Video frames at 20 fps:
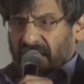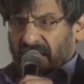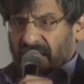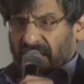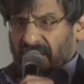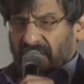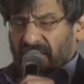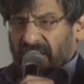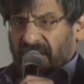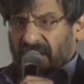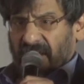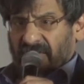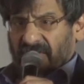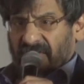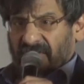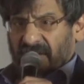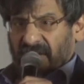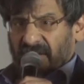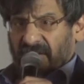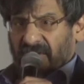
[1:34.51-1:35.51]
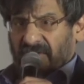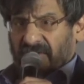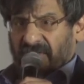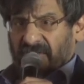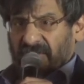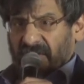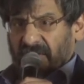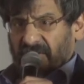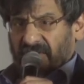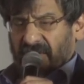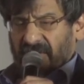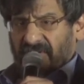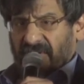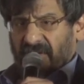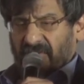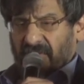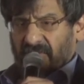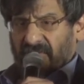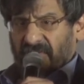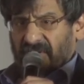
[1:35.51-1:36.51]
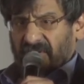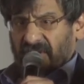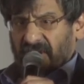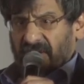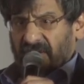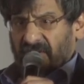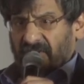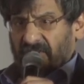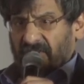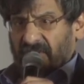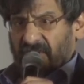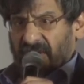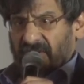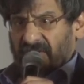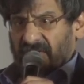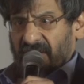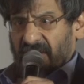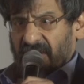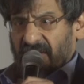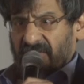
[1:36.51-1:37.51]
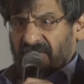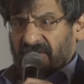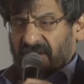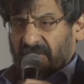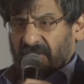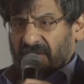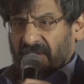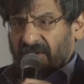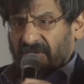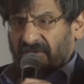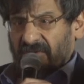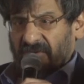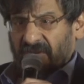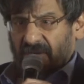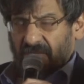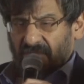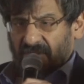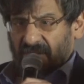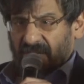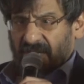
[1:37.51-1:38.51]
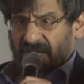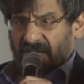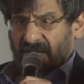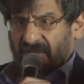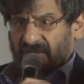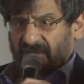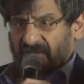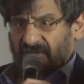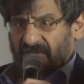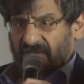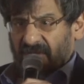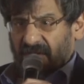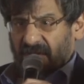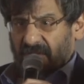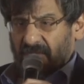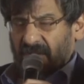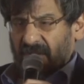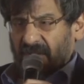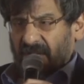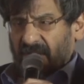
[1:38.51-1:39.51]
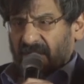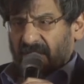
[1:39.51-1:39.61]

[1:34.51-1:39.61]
Uh, the ANC lost 3.7 percentage points last time, it lost 3.8 this time.